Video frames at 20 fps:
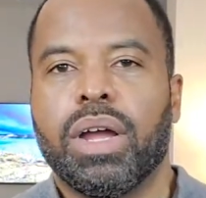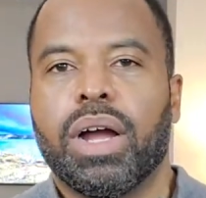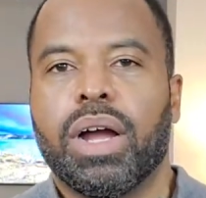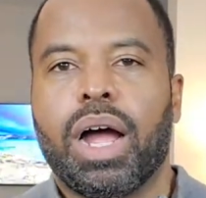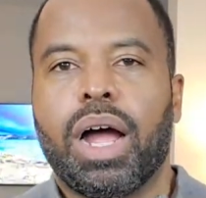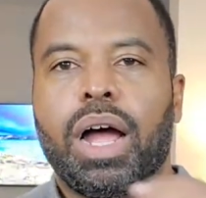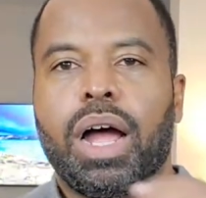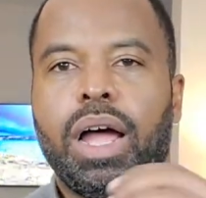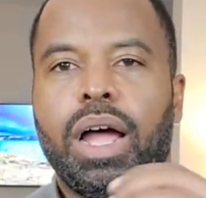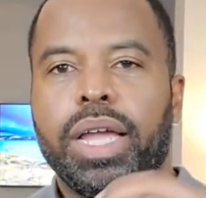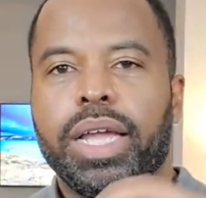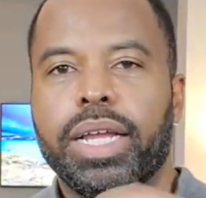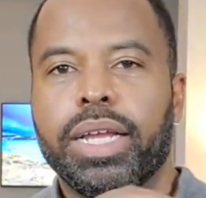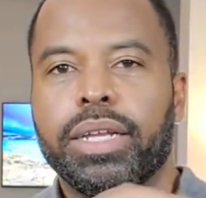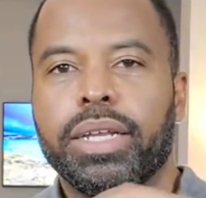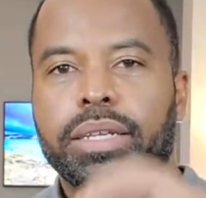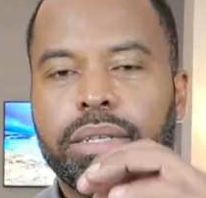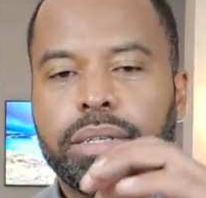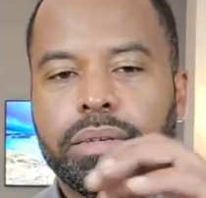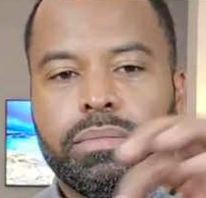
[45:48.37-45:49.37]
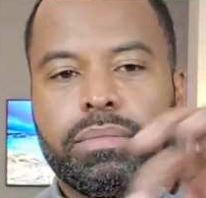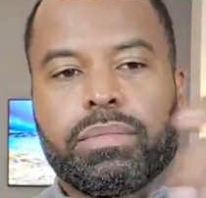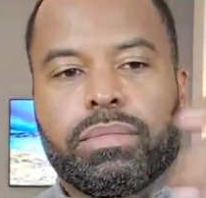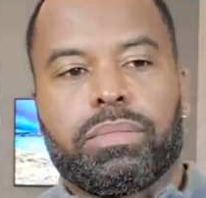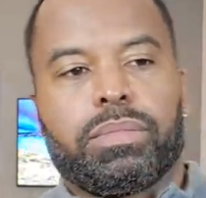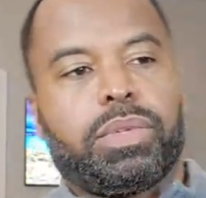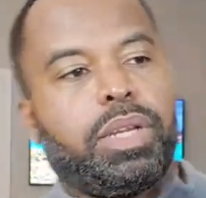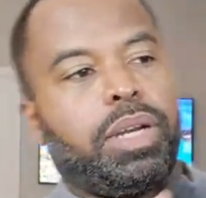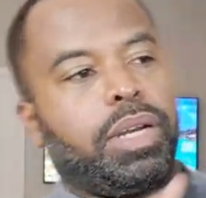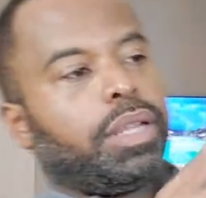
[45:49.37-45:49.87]
uh, is
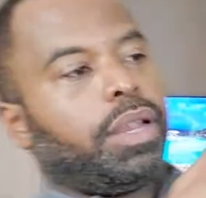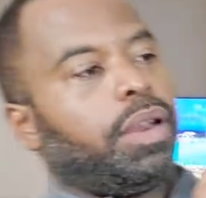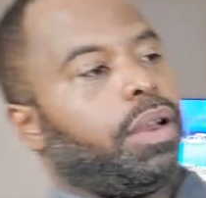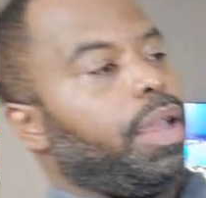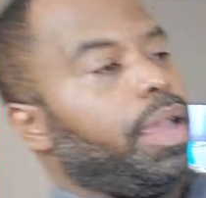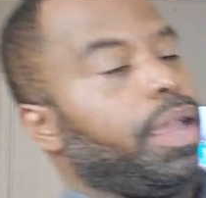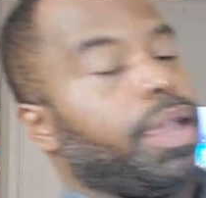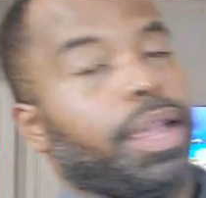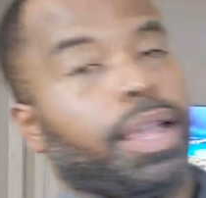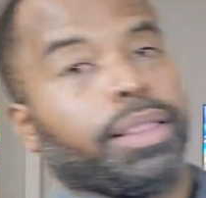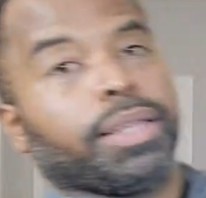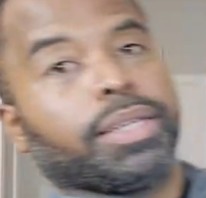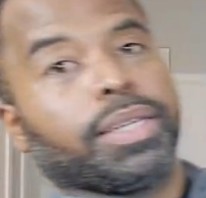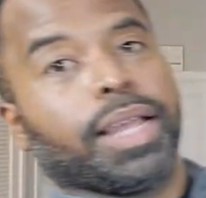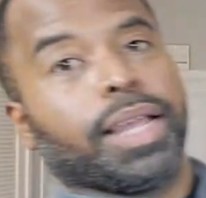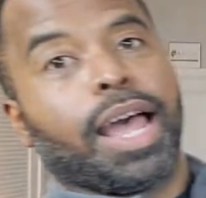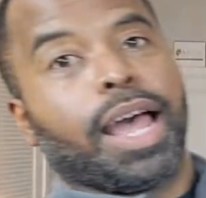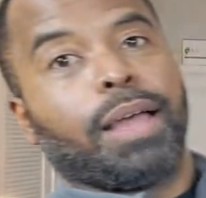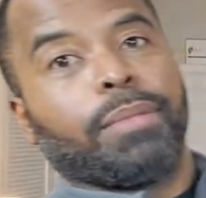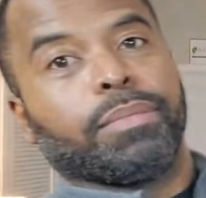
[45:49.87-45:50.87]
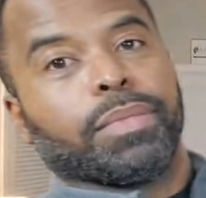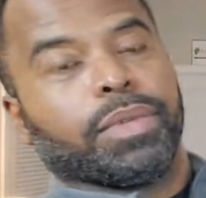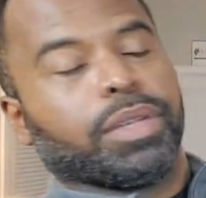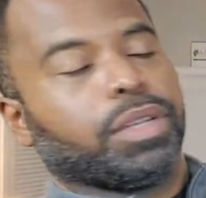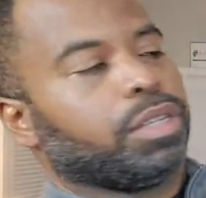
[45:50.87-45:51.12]
sitting there at the top.